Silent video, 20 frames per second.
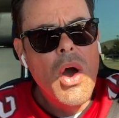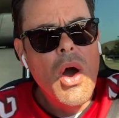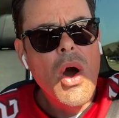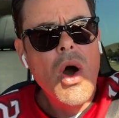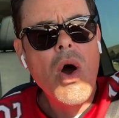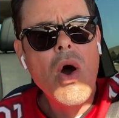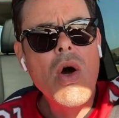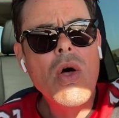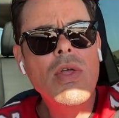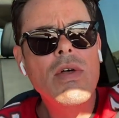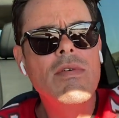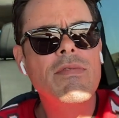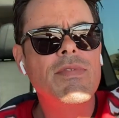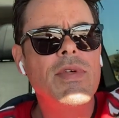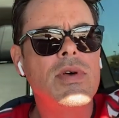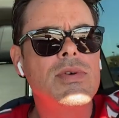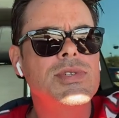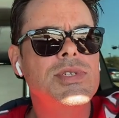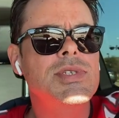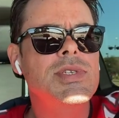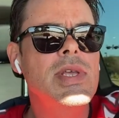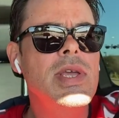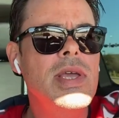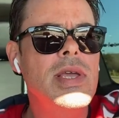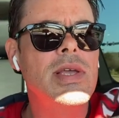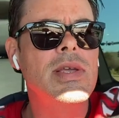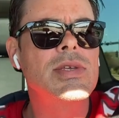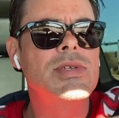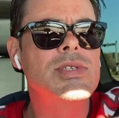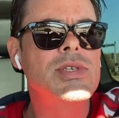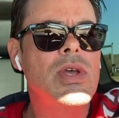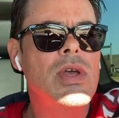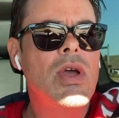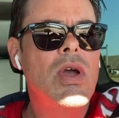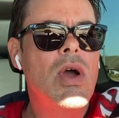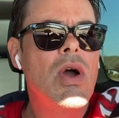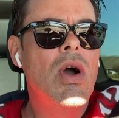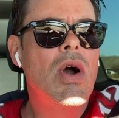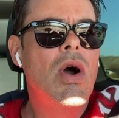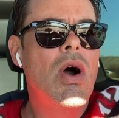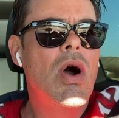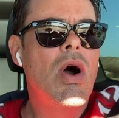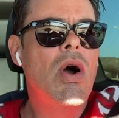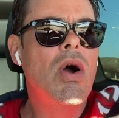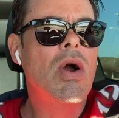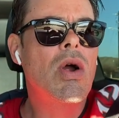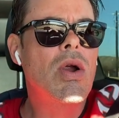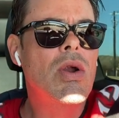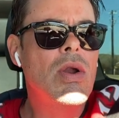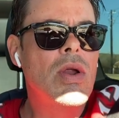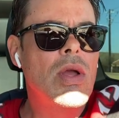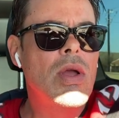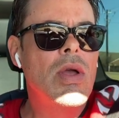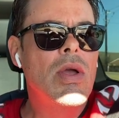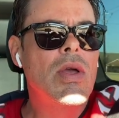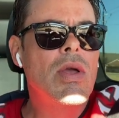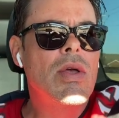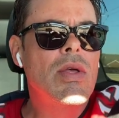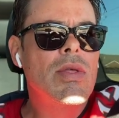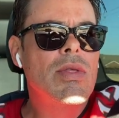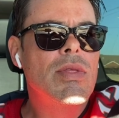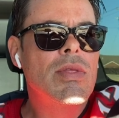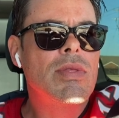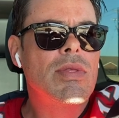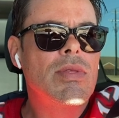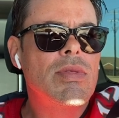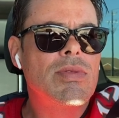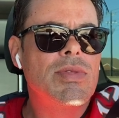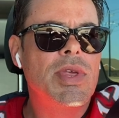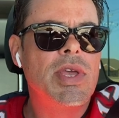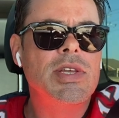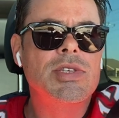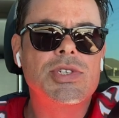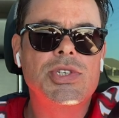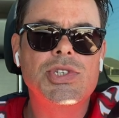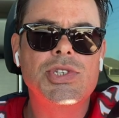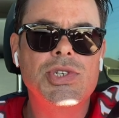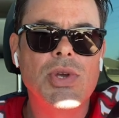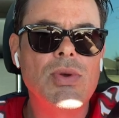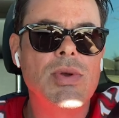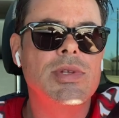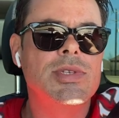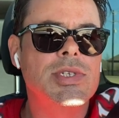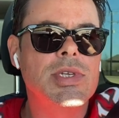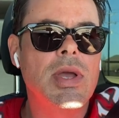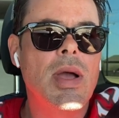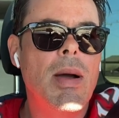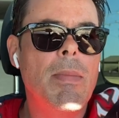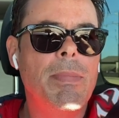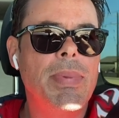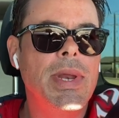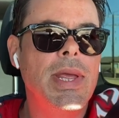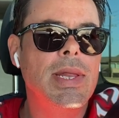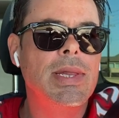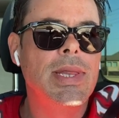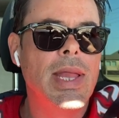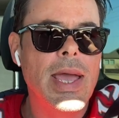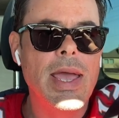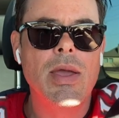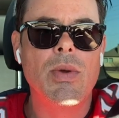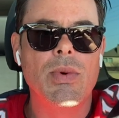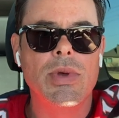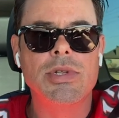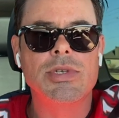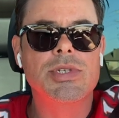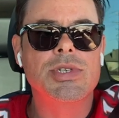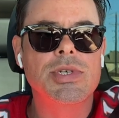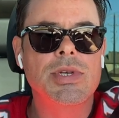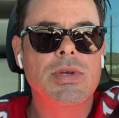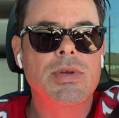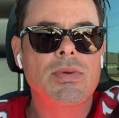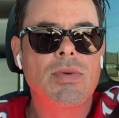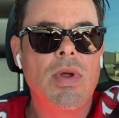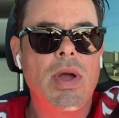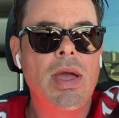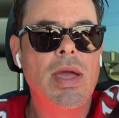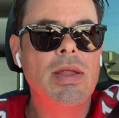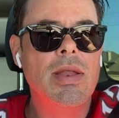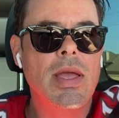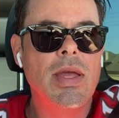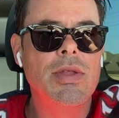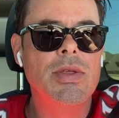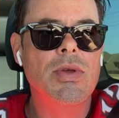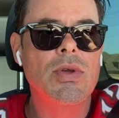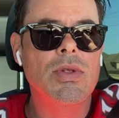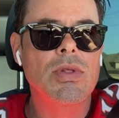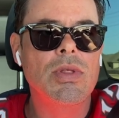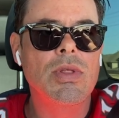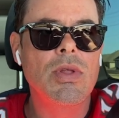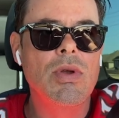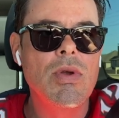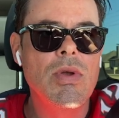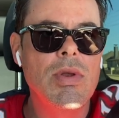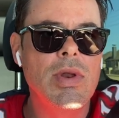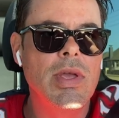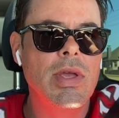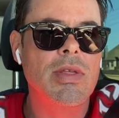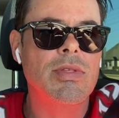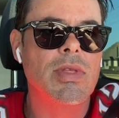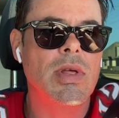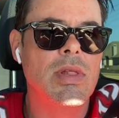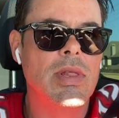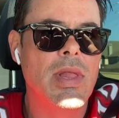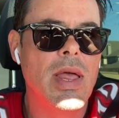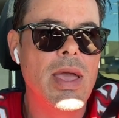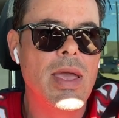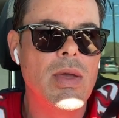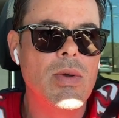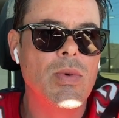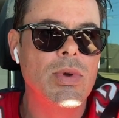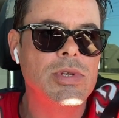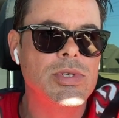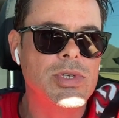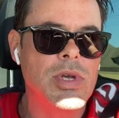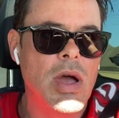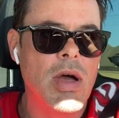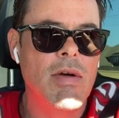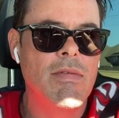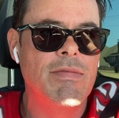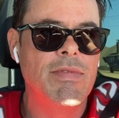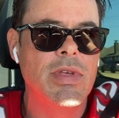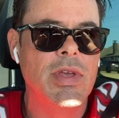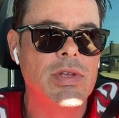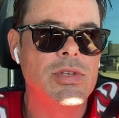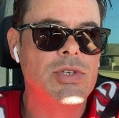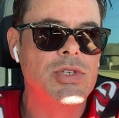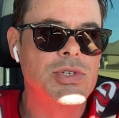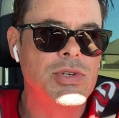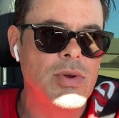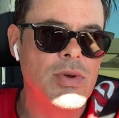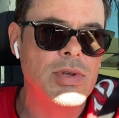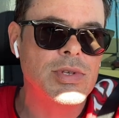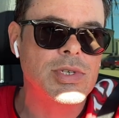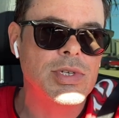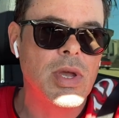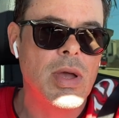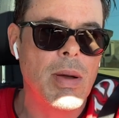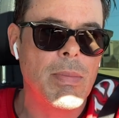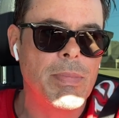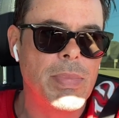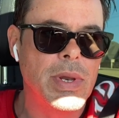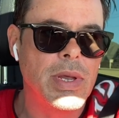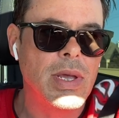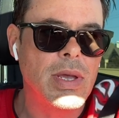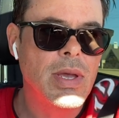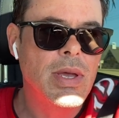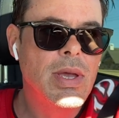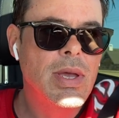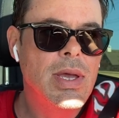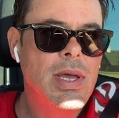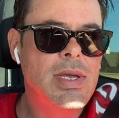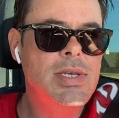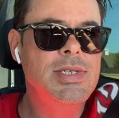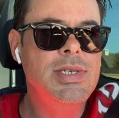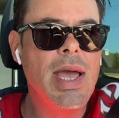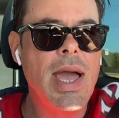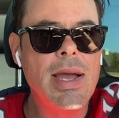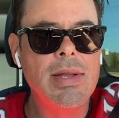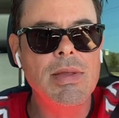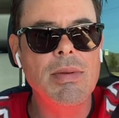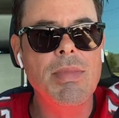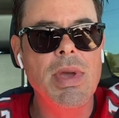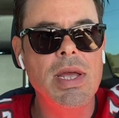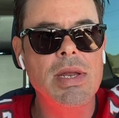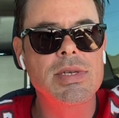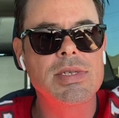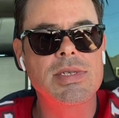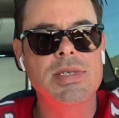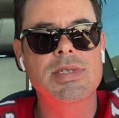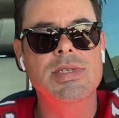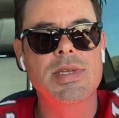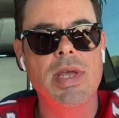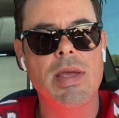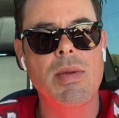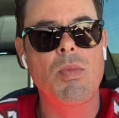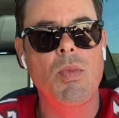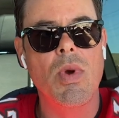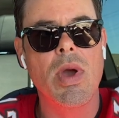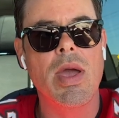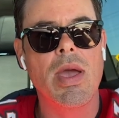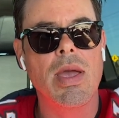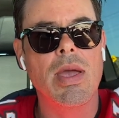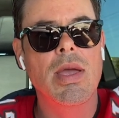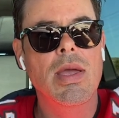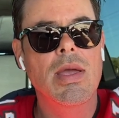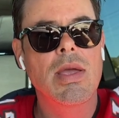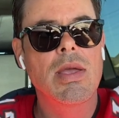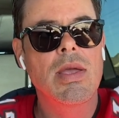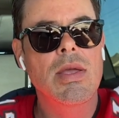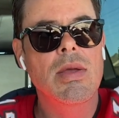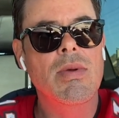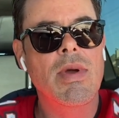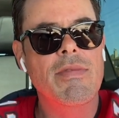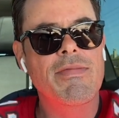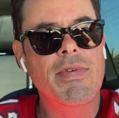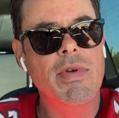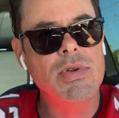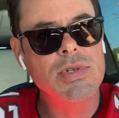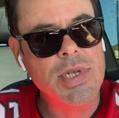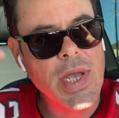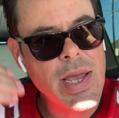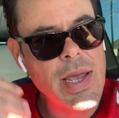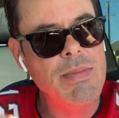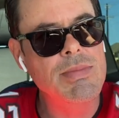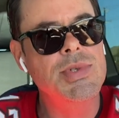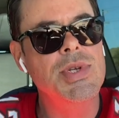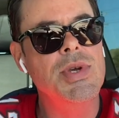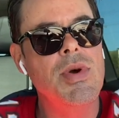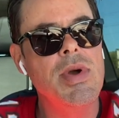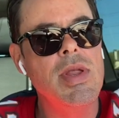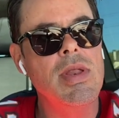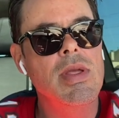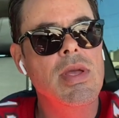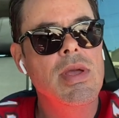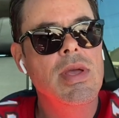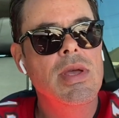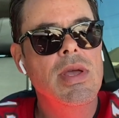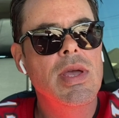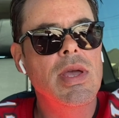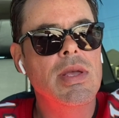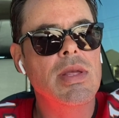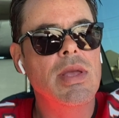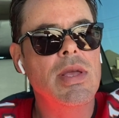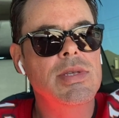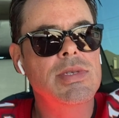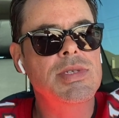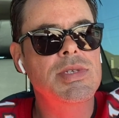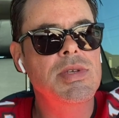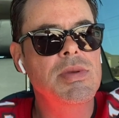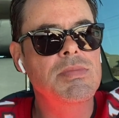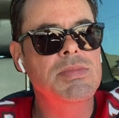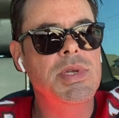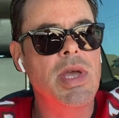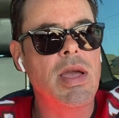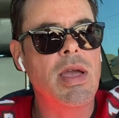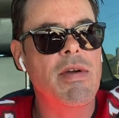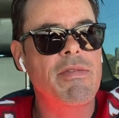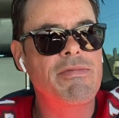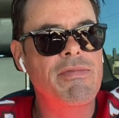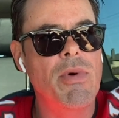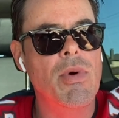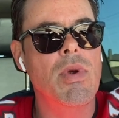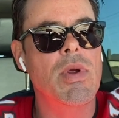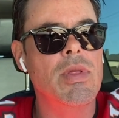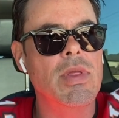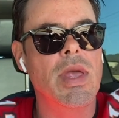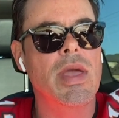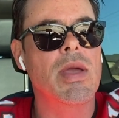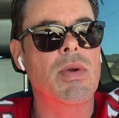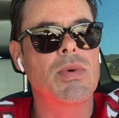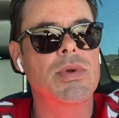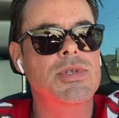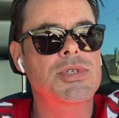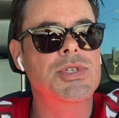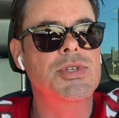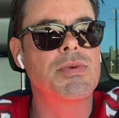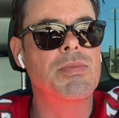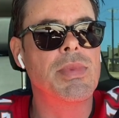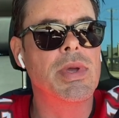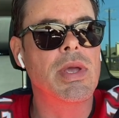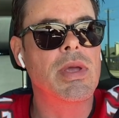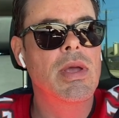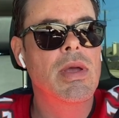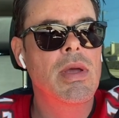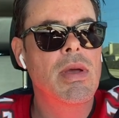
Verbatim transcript: All of those things are the insurance company language, right? And you're learning the language of the insurance company. Xactimate is the same way. You know, when I first came to it, it, it seems like a foreign language to me.